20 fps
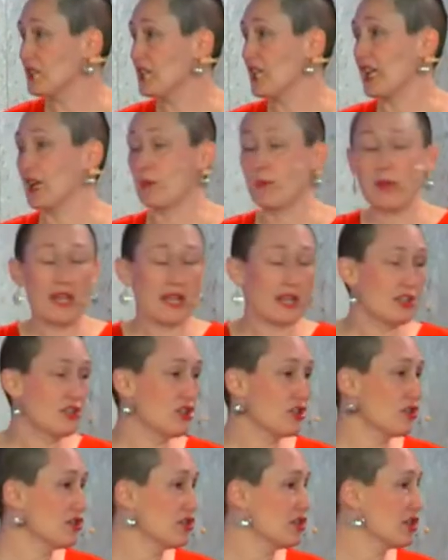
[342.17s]
take
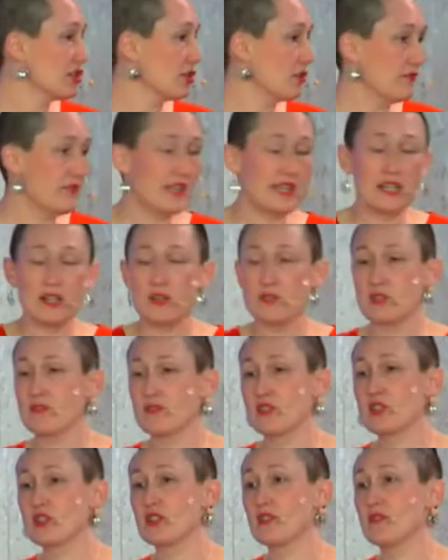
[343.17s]
pictures, little videos of
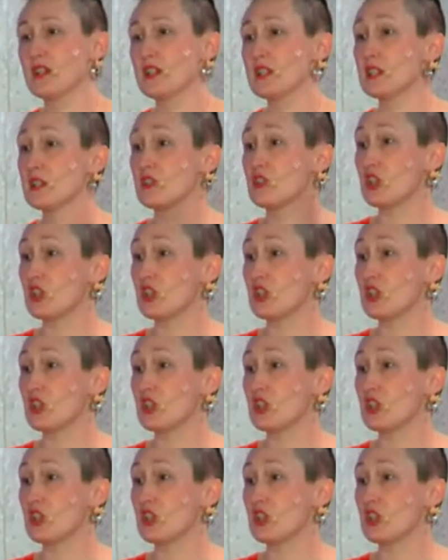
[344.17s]
service,